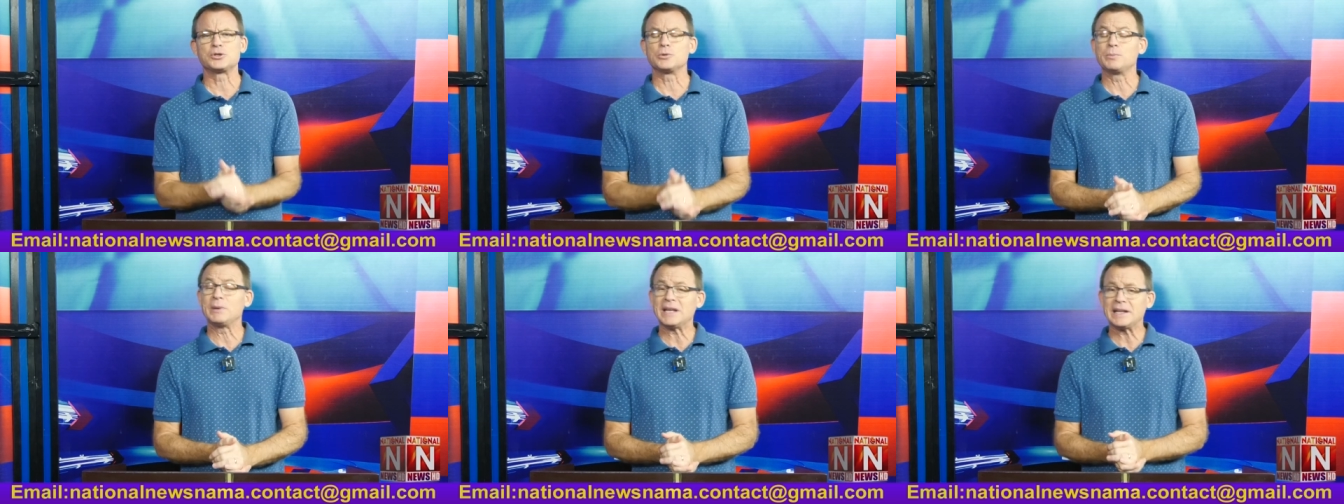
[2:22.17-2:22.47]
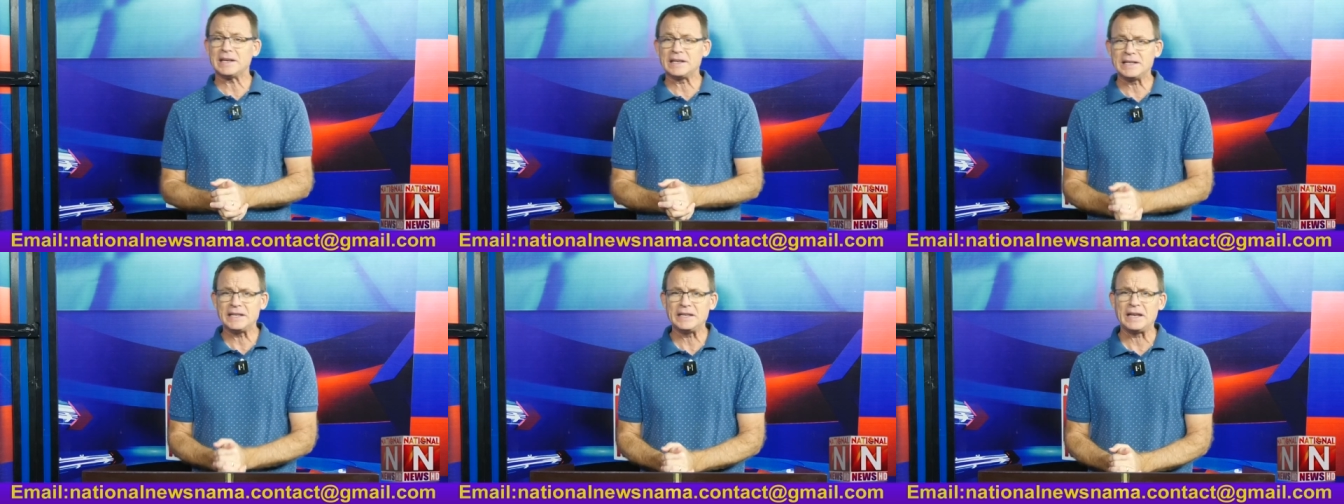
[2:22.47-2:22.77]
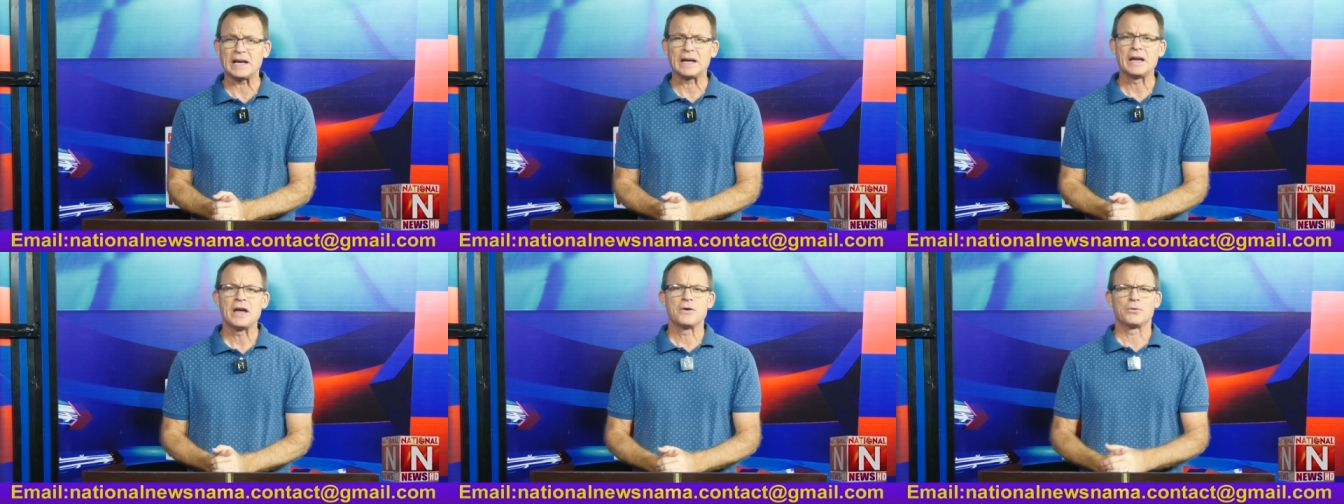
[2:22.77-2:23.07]
To be a
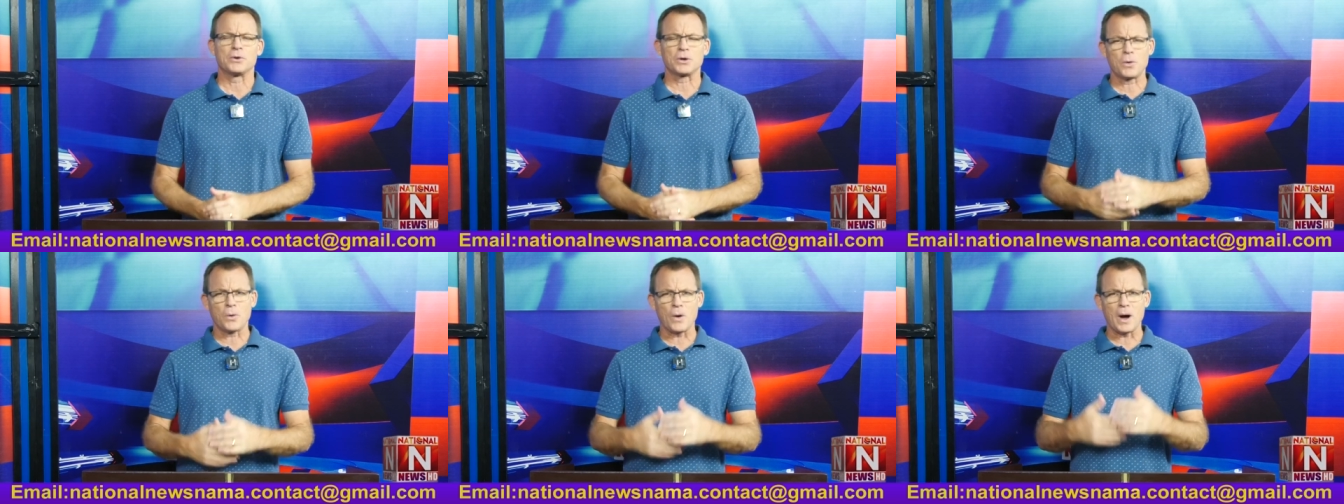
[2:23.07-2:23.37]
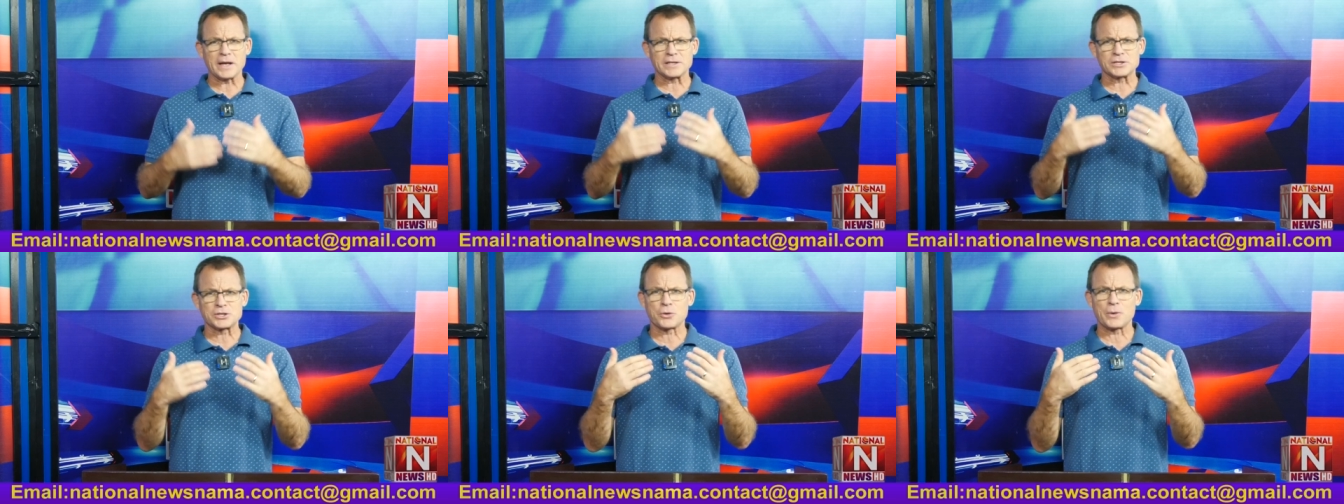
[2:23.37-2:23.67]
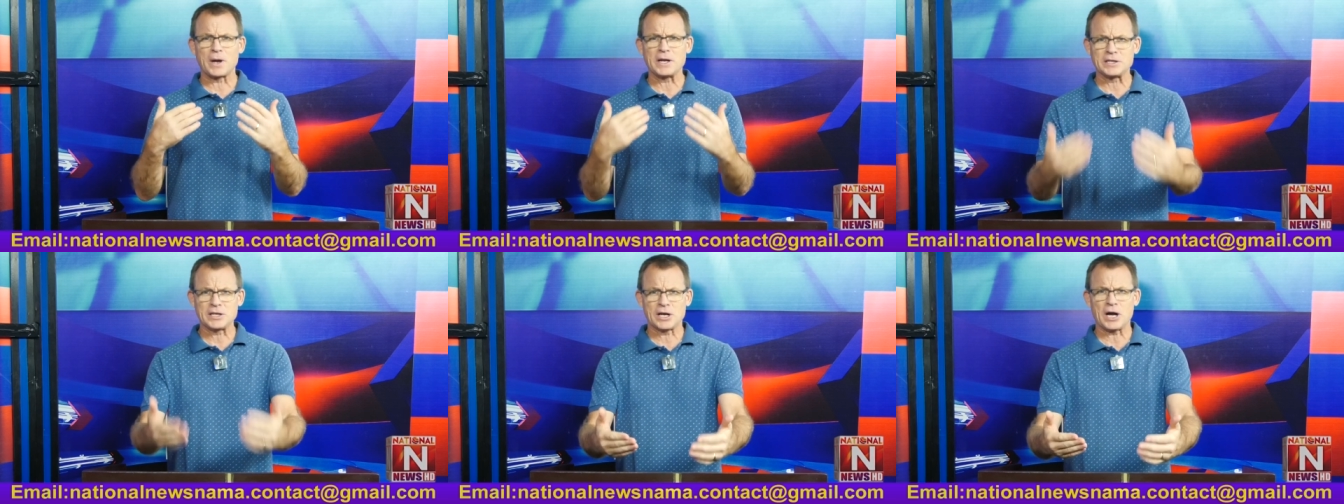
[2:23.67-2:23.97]
leader requires
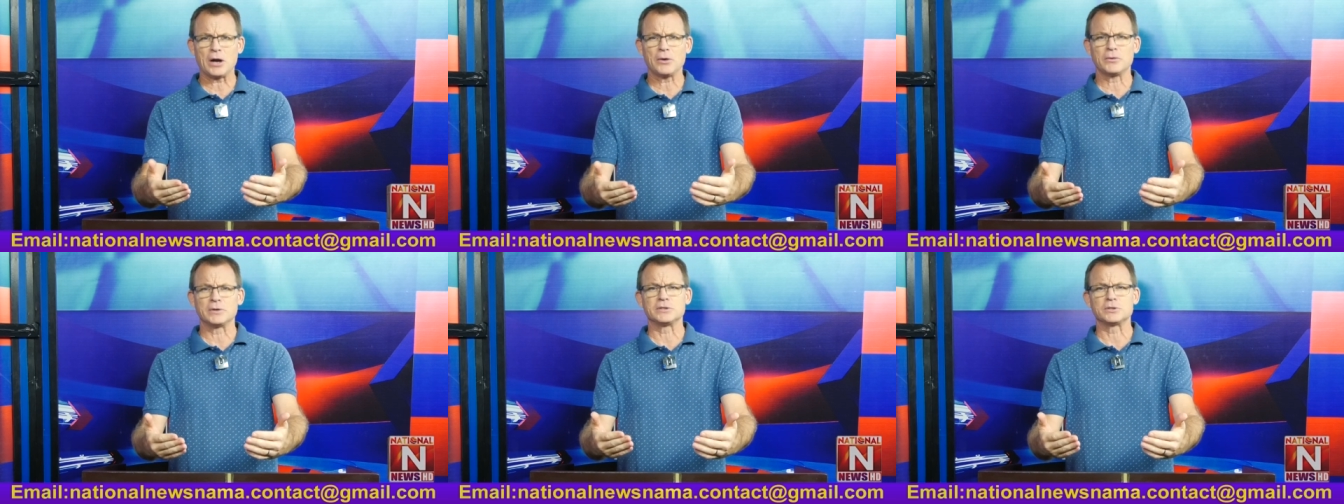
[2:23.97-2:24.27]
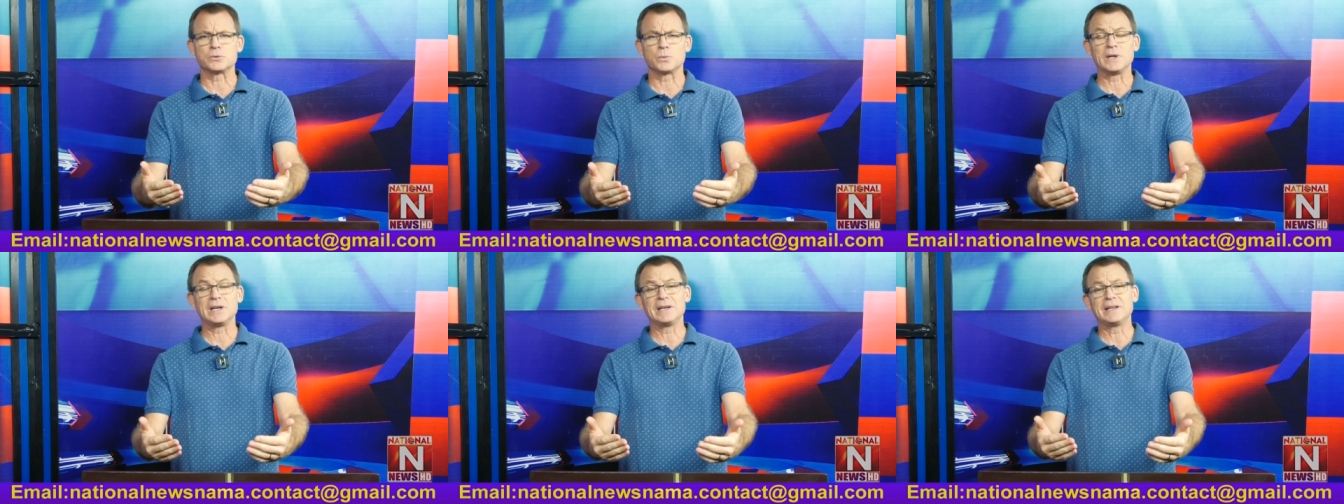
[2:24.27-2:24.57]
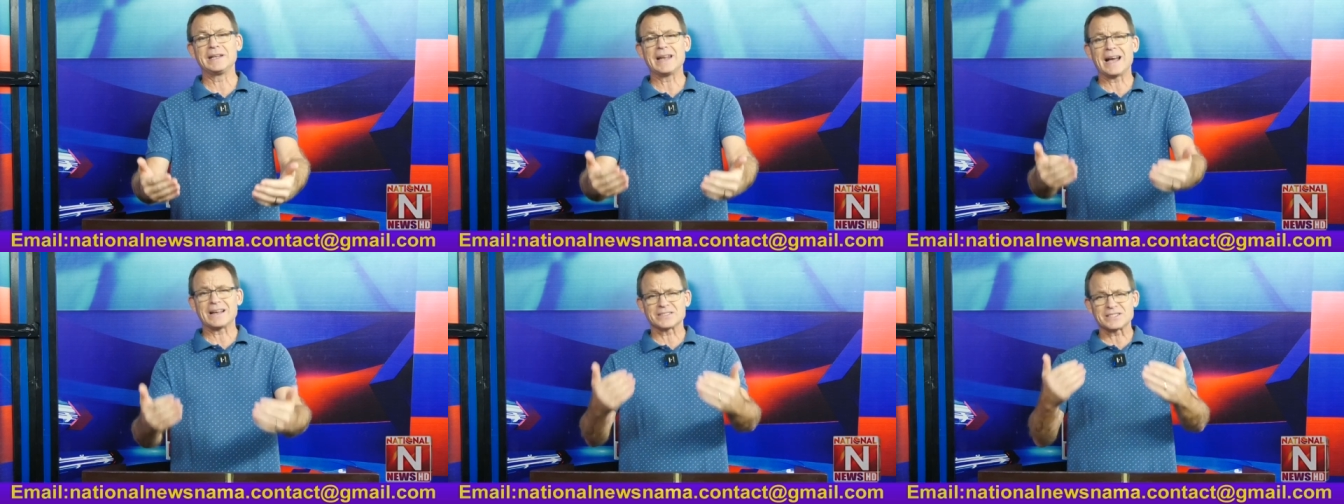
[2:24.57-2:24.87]
great courage. We
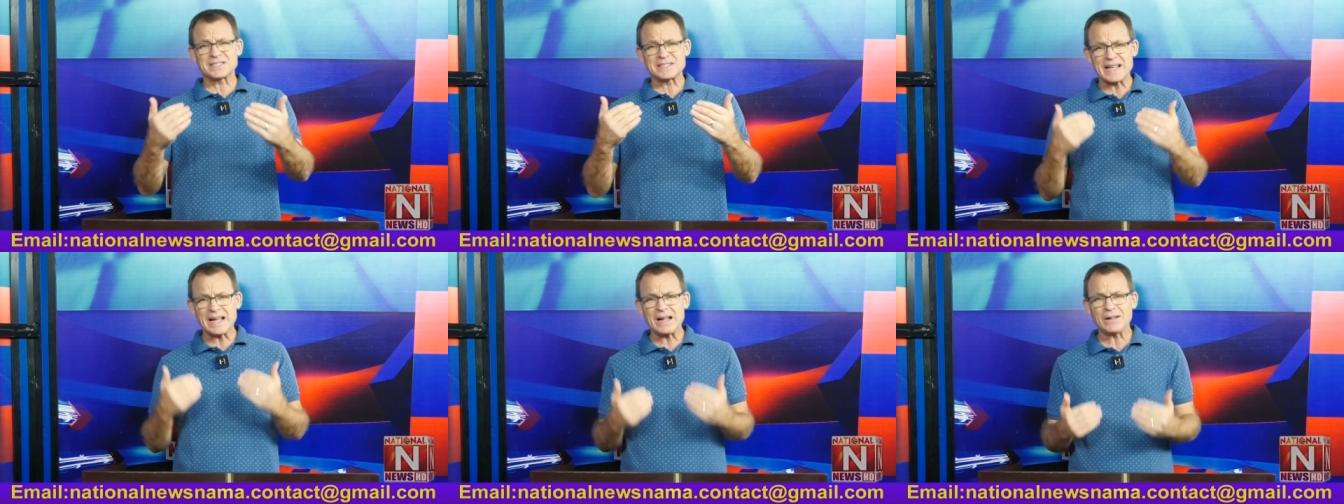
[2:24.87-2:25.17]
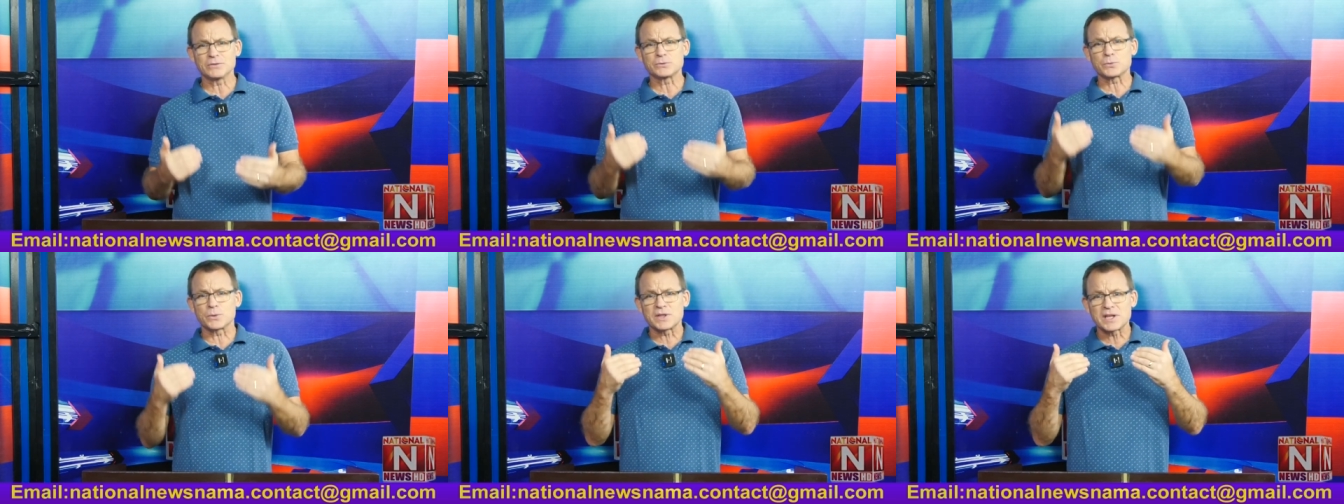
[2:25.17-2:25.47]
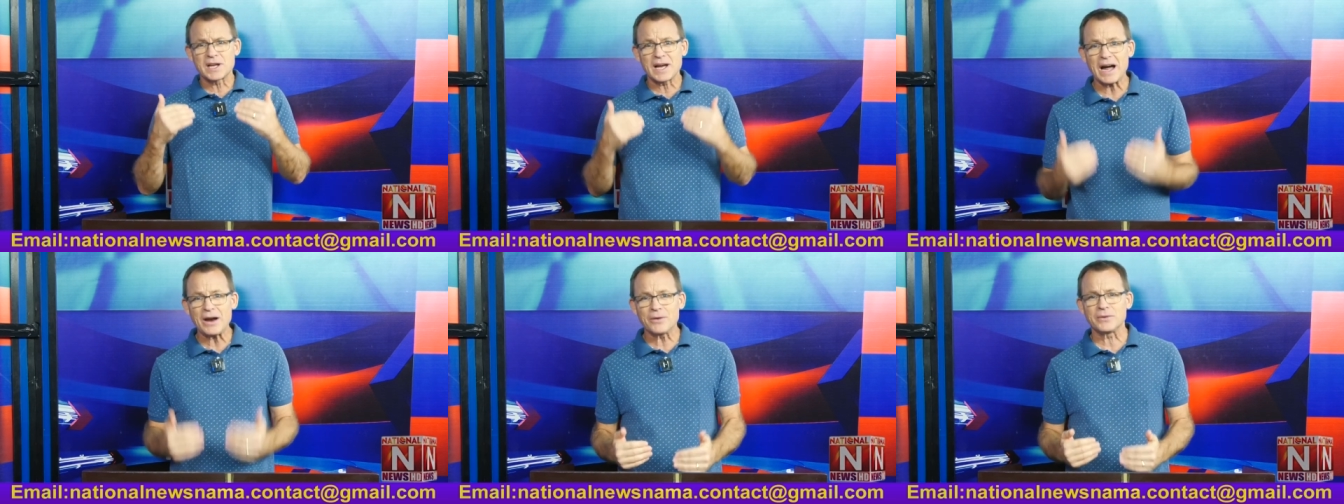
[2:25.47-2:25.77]
lead ourselves
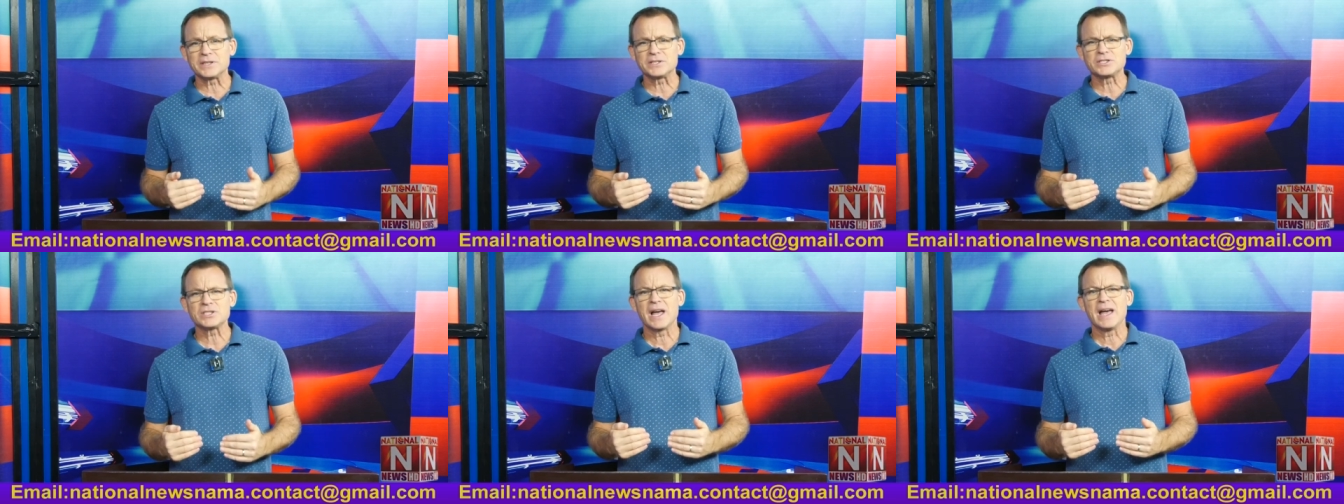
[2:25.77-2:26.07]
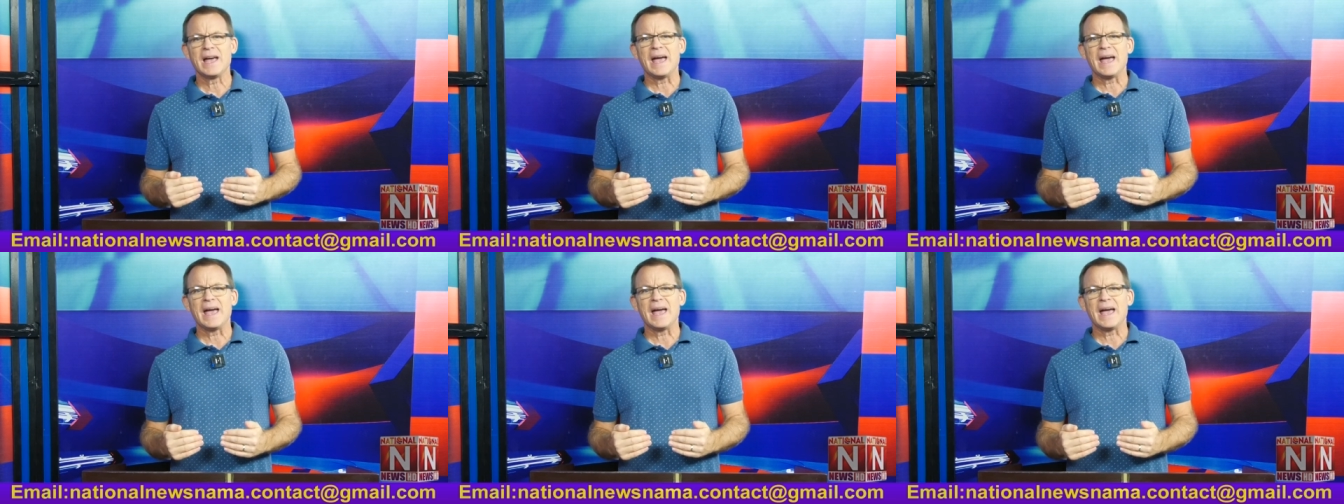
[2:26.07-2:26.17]
with courage